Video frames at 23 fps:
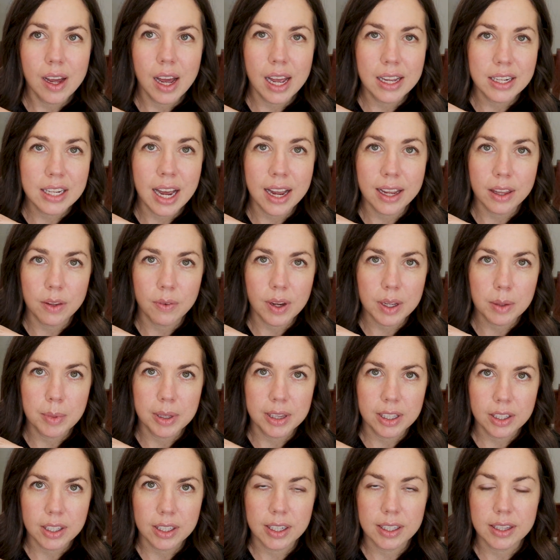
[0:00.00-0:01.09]
I'd highly
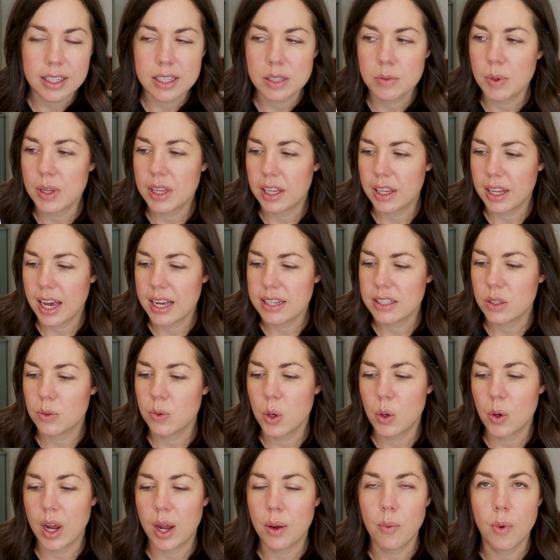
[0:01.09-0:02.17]
recommend looking at this, but the last
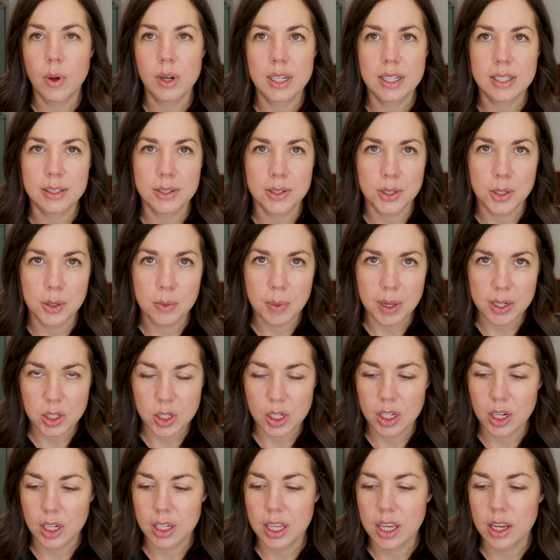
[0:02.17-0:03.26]
quote I wanted to
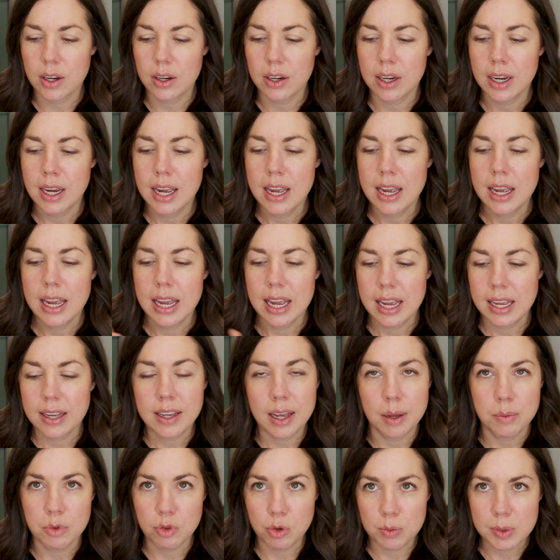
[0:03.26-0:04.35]
mention on here, it
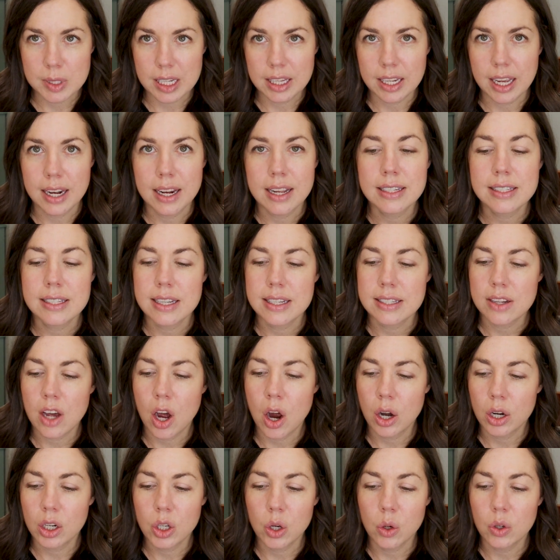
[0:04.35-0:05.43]
comes from Sonlight. It says,
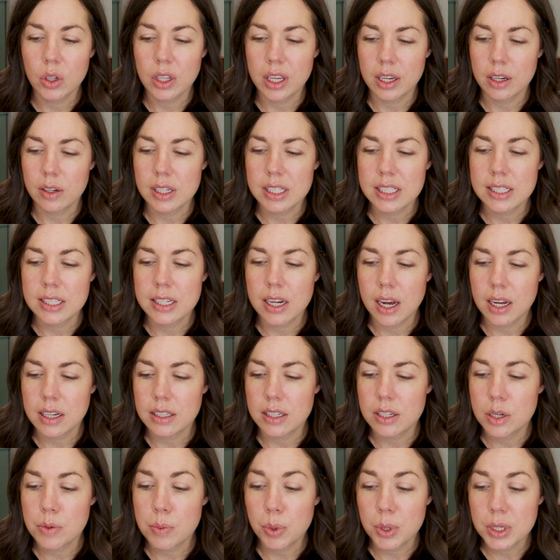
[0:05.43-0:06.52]
our goal here is
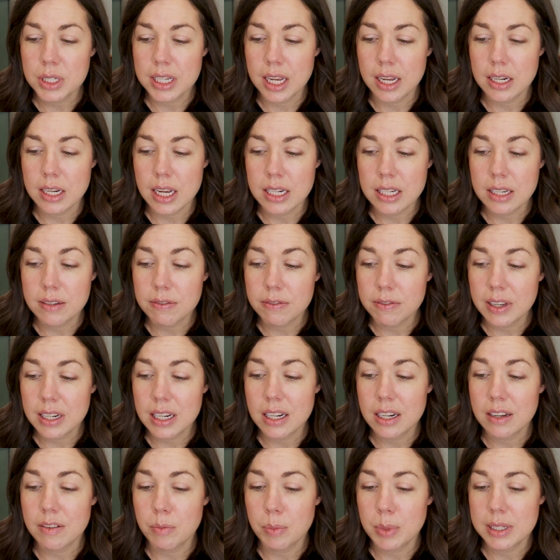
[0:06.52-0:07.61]
not to present a
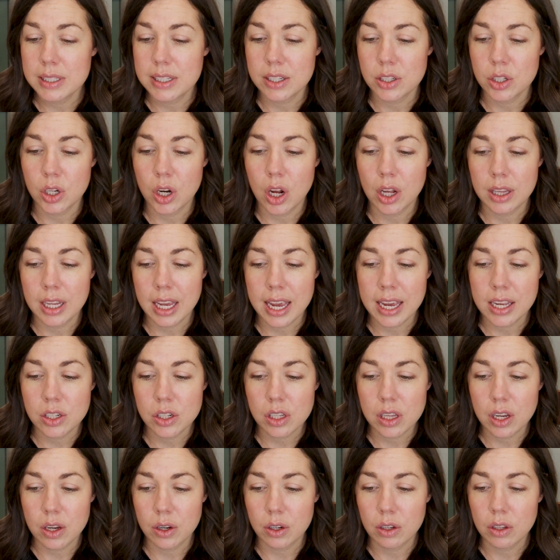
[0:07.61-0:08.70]
definitive position on the age
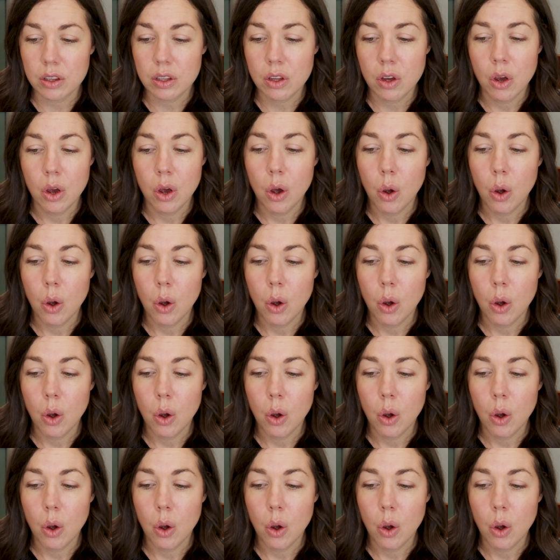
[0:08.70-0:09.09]
of the earth